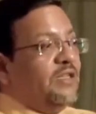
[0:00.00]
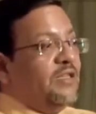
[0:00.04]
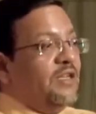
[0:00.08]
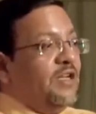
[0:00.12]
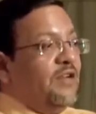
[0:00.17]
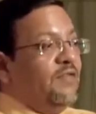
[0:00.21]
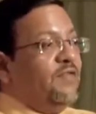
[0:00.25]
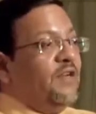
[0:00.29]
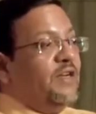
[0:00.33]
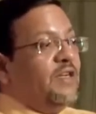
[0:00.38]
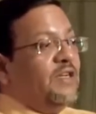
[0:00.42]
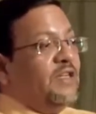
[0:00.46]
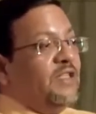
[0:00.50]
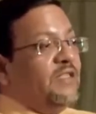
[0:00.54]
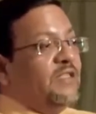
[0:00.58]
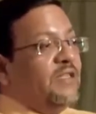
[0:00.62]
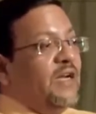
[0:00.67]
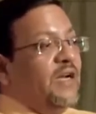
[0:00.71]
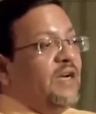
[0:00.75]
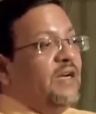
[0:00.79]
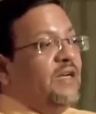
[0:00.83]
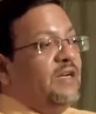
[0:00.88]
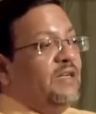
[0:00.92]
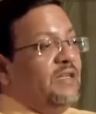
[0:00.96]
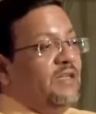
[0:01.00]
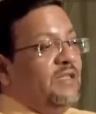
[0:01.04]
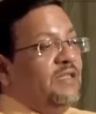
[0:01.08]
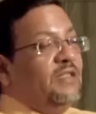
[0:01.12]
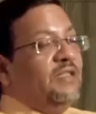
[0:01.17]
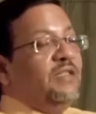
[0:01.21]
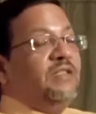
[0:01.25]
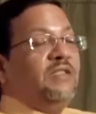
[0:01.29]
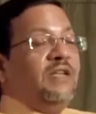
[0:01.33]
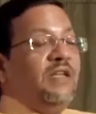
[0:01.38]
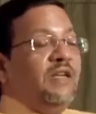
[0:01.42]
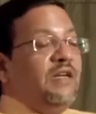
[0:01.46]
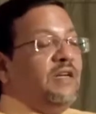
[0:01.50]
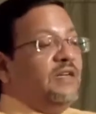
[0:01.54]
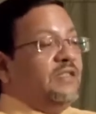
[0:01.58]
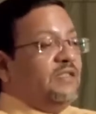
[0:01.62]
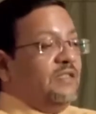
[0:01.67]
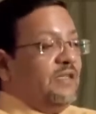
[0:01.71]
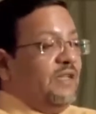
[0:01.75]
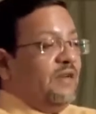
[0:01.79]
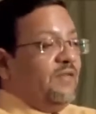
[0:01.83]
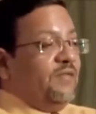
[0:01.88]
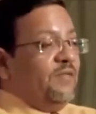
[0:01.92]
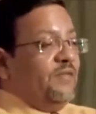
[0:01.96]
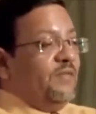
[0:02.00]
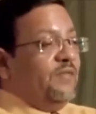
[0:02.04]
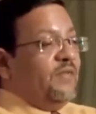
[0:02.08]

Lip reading: can fit inside the sun itself.